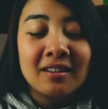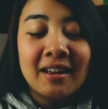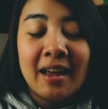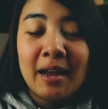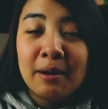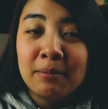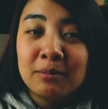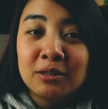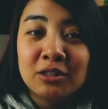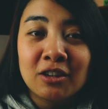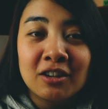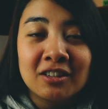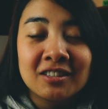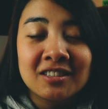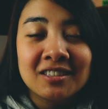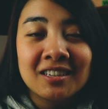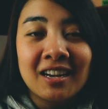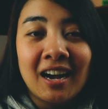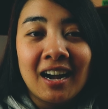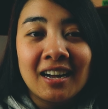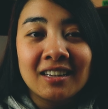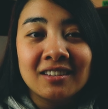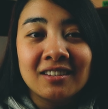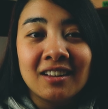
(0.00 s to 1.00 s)
Amazon's
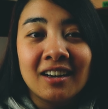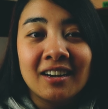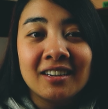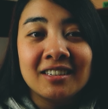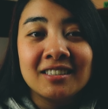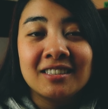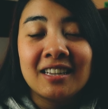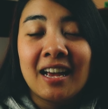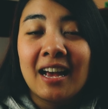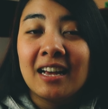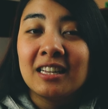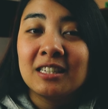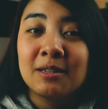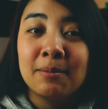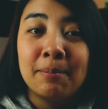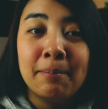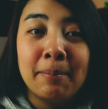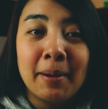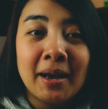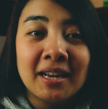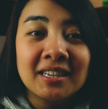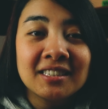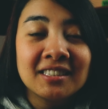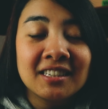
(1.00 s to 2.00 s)
guidelines as
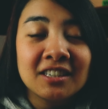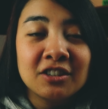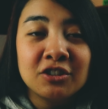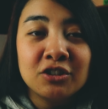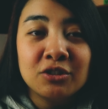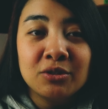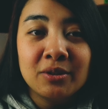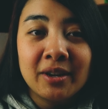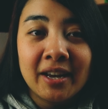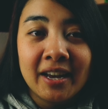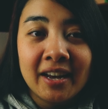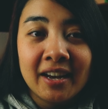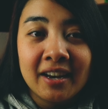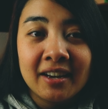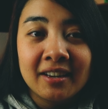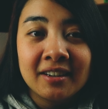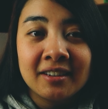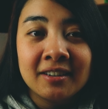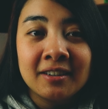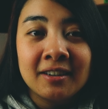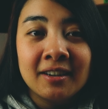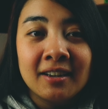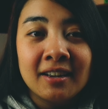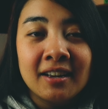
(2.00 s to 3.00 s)
best as you
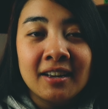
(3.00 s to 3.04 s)
can